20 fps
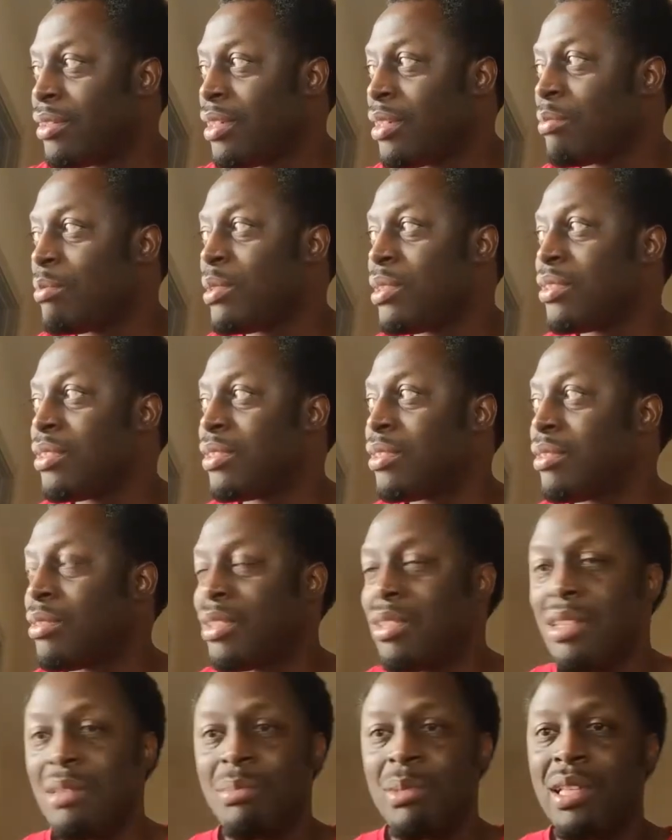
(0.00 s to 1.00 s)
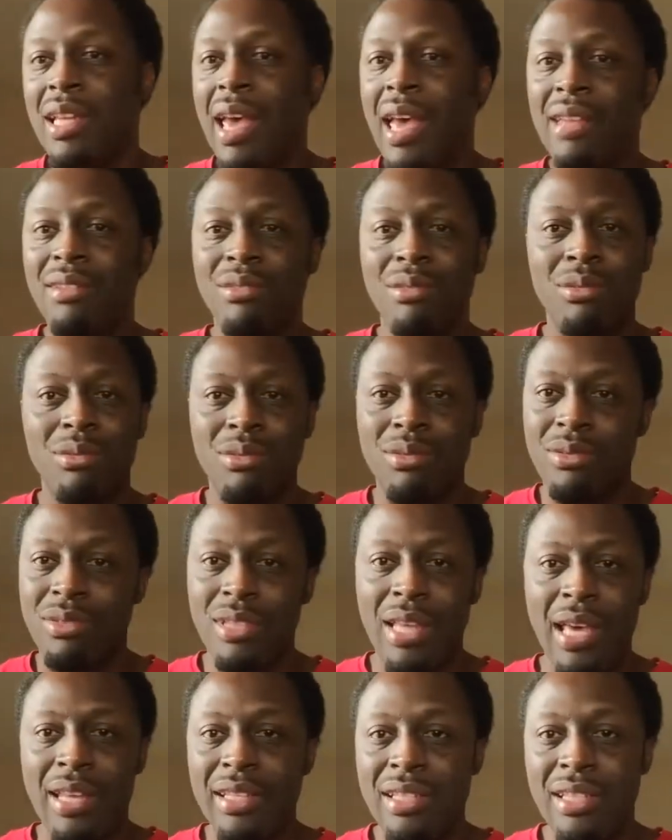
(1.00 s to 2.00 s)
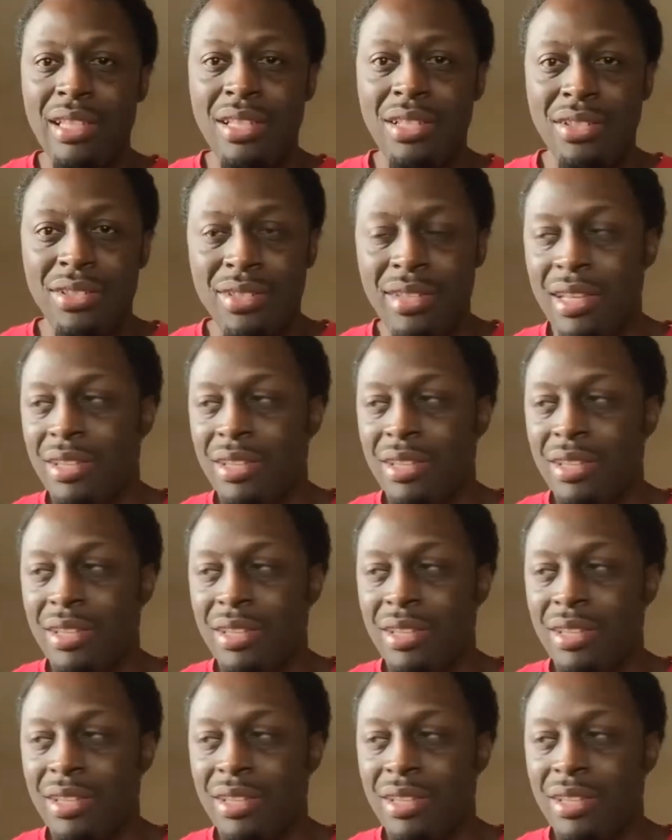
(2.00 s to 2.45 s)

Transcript: cook me, cook me that, that dish